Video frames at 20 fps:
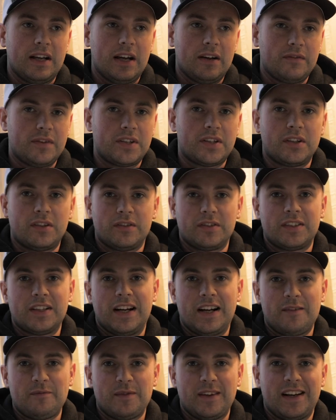every single
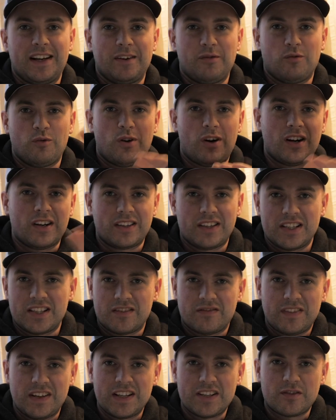time that I'd walk this
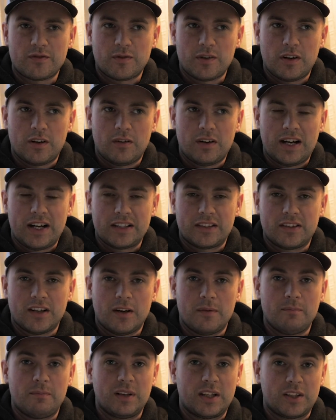fence row, I'd
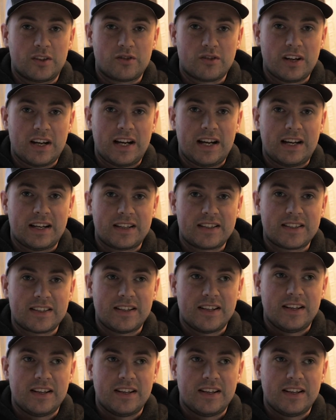cut big tracks.